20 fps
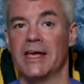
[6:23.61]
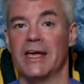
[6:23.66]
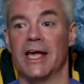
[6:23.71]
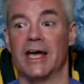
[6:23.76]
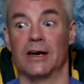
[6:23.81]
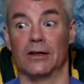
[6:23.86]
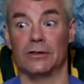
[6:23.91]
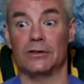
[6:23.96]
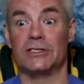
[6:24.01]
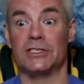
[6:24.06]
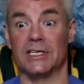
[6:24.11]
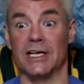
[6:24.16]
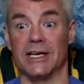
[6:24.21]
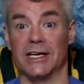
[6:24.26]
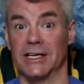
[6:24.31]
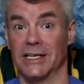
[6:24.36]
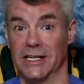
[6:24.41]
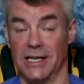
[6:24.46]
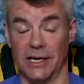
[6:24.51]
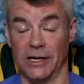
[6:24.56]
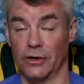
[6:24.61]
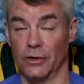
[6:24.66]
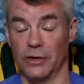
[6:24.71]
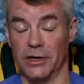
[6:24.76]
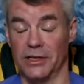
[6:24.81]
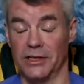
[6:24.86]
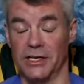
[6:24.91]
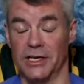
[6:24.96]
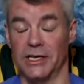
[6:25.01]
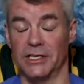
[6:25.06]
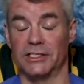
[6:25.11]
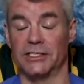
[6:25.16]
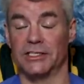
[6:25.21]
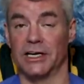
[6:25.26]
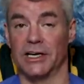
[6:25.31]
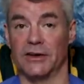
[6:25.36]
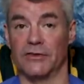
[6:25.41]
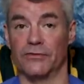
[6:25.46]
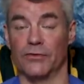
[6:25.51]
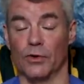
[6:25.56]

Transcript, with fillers: And it looks like, according to the extended